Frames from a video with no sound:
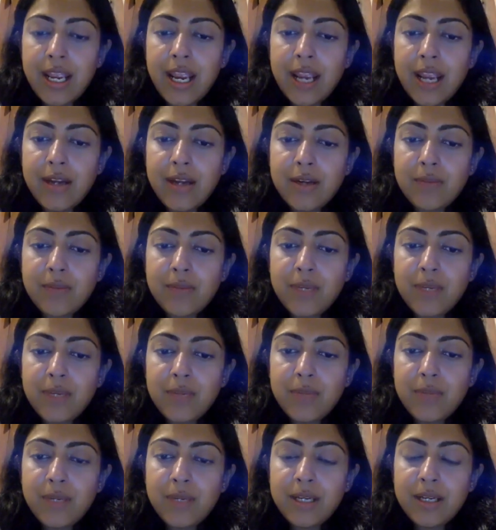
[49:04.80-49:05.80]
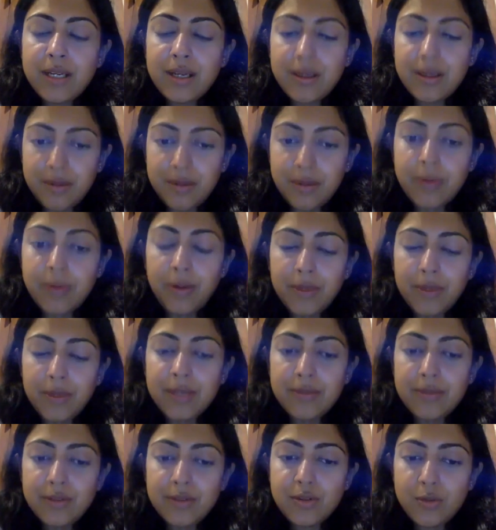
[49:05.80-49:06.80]
and people,
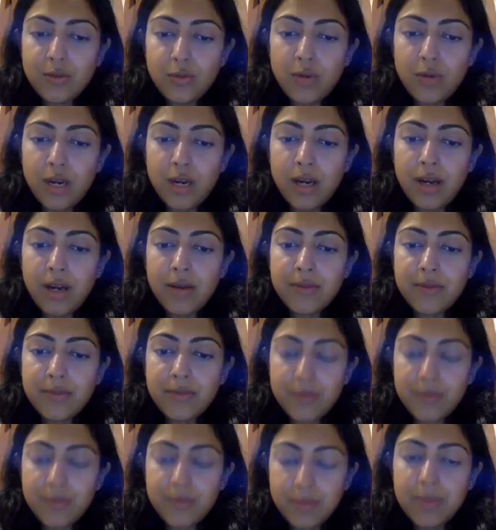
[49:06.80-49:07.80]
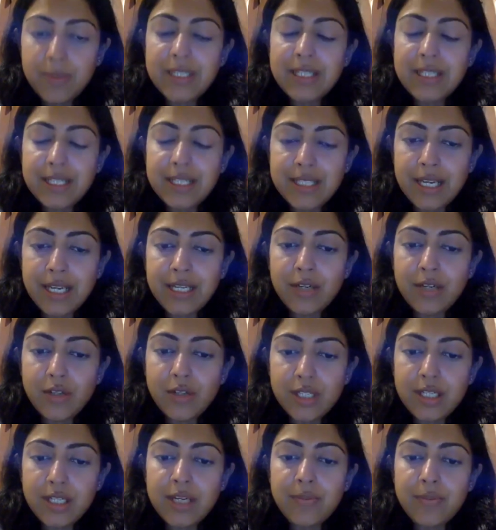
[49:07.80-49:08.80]
so who are basically
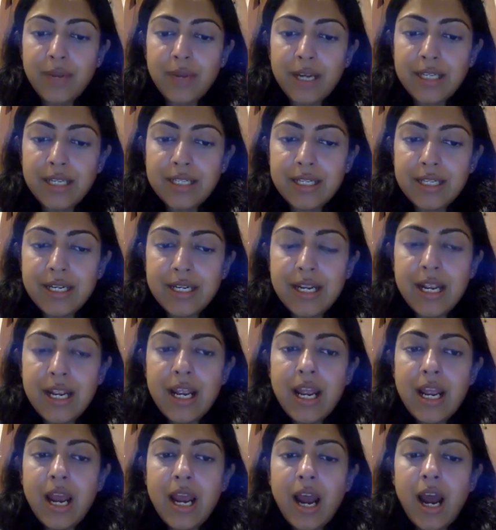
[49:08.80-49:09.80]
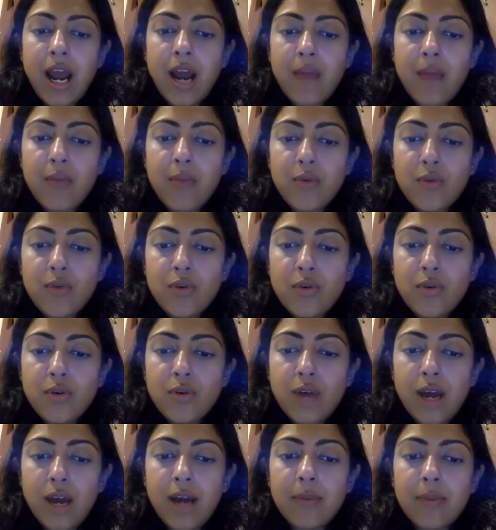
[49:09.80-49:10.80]
psychological minded, are
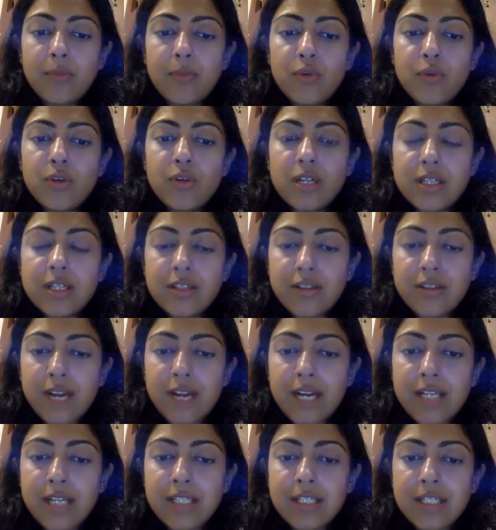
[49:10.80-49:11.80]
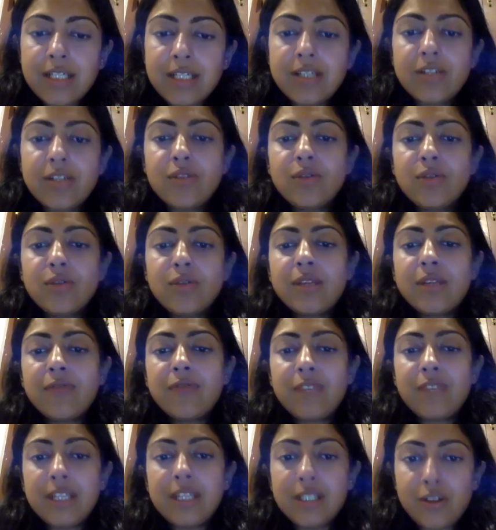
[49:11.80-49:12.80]
more attracted to
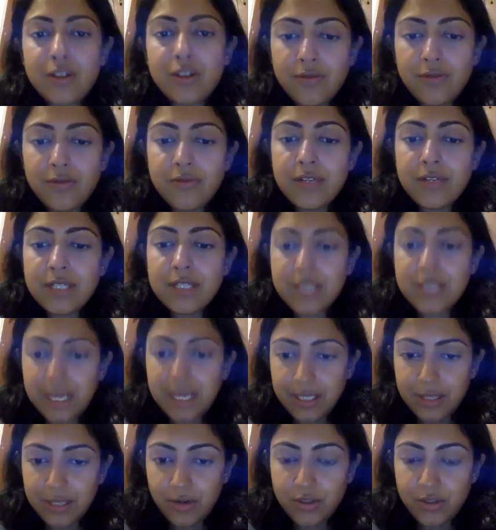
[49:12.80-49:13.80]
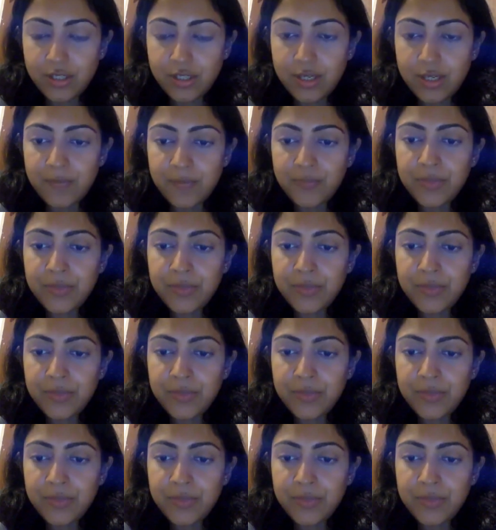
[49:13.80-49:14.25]
the field of psychology.